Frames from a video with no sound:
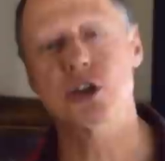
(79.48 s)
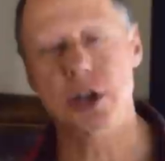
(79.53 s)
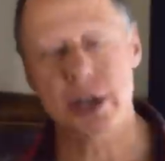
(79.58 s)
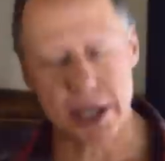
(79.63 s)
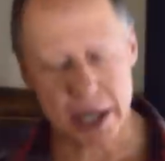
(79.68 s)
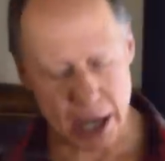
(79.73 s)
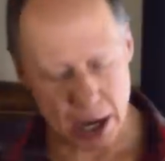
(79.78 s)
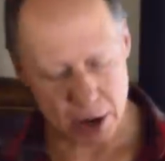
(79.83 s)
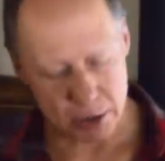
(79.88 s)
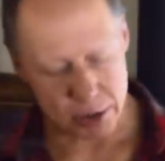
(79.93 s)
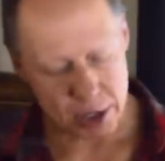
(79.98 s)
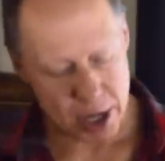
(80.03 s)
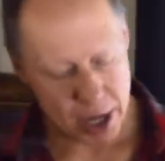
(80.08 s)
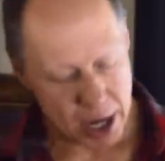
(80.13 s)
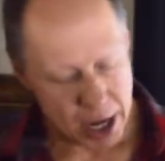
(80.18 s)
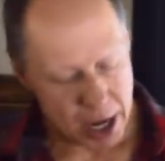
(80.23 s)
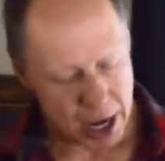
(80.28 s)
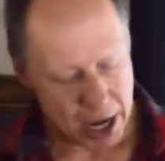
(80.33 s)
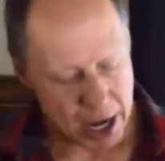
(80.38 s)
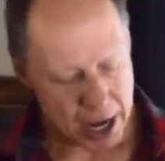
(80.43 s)
I took it out,
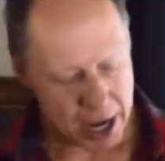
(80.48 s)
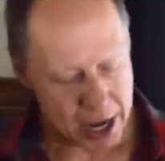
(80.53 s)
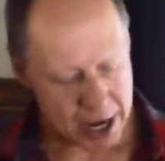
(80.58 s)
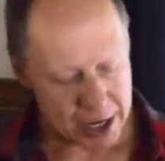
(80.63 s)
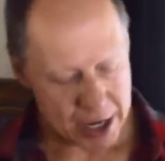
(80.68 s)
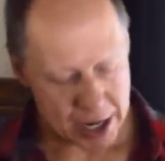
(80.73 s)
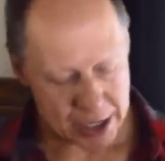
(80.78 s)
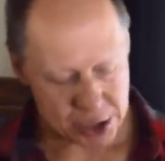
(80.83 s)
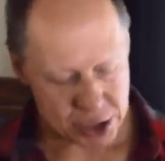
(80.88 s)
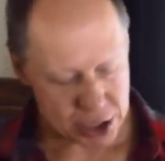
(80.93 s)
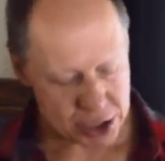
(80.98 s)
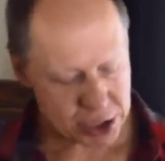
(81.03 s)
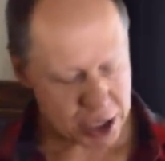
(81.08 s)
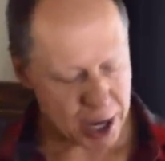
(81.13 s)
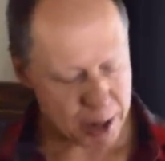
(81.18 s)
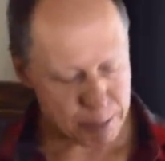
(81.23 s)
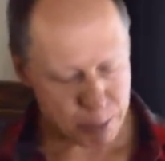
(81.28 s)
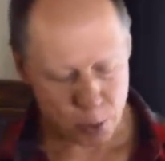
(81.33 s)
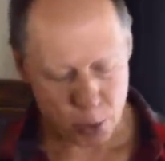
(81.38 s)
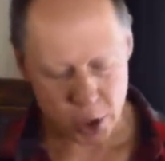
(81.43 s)
and I
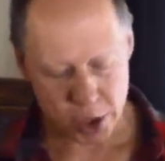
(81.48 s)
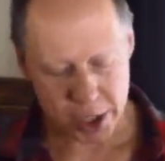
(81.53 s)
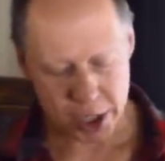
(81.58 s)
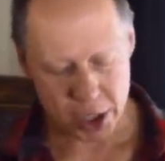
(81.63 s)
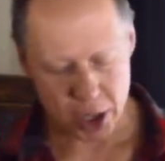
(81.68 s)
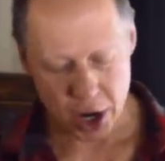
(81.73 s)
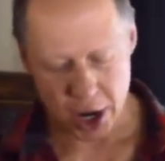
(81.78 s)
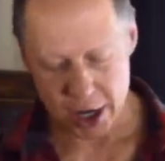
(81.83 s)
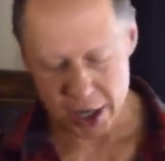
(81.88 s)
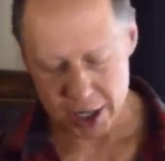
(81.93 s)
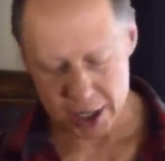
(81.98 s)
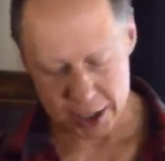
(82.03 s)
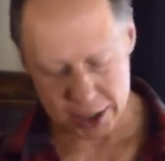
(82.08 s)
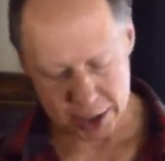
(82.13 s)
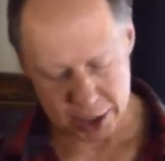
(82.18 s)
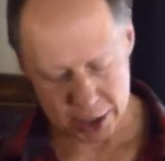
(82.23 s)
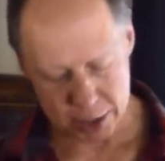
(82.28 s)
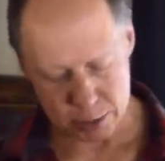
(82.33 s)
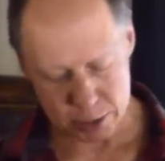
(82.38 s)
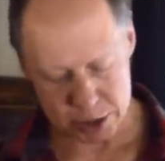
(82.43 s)
just kept working on it
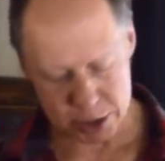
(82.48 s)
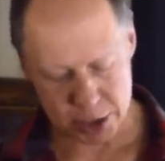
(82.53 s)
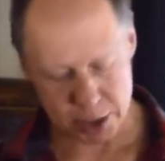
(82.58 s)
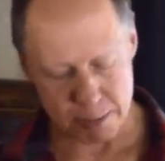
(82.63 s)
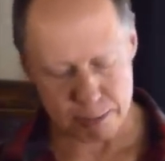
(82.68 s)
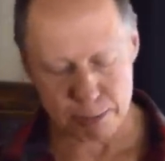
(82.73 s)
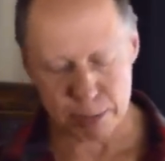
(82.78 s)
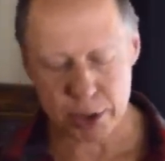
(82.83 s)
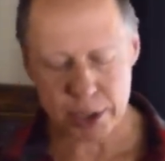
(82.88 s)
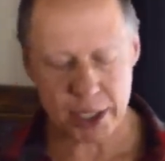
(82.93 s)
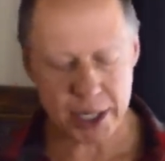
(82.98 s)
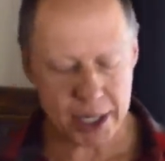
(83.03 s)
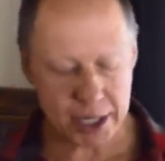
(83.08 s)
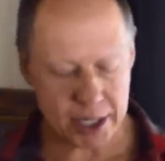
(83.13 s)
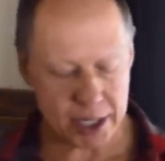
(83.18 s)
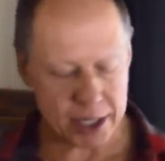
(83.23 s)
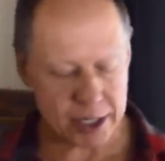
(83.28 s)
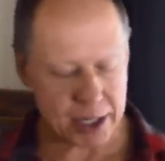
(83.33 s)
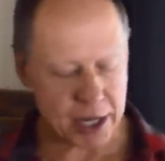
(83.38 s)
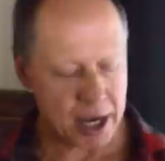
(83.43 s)
until it was
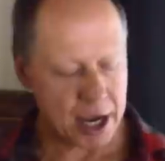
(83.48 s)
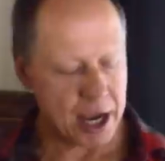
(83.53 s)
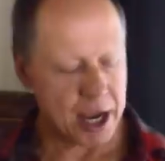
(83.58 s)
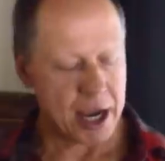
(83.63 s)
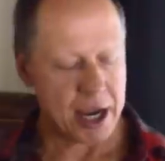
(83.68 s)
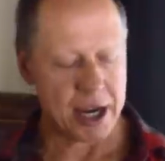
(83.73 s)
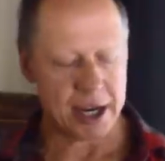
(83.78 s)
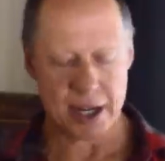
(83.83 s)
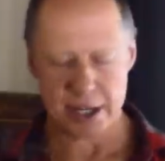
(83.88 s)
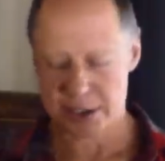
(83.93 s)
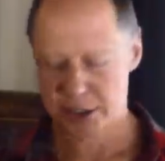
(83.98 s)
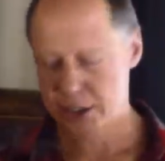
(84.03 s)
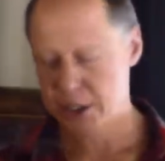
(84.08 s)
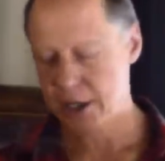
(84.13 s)
completed, and